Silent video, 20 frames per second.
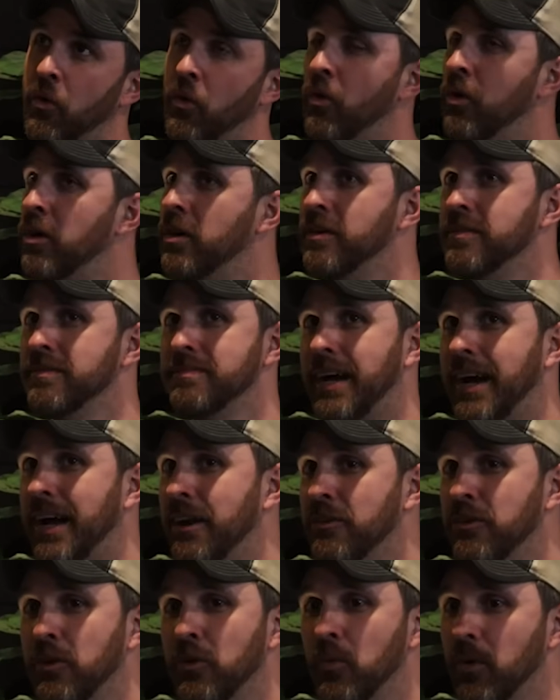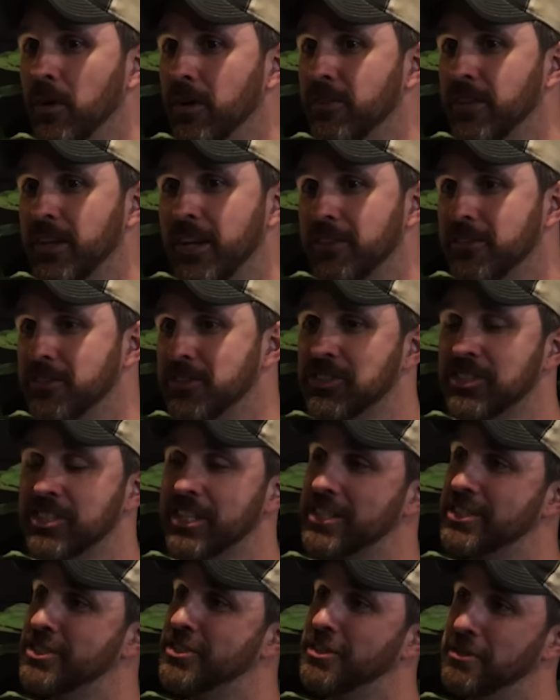or I don't know, one of the other
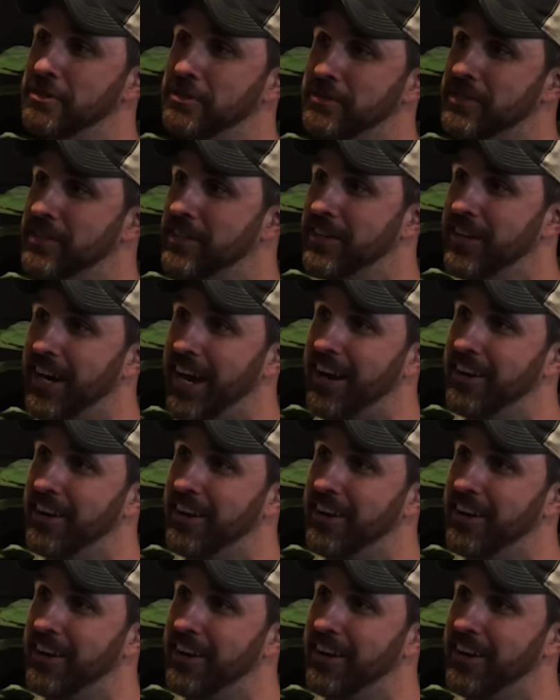six dudes that are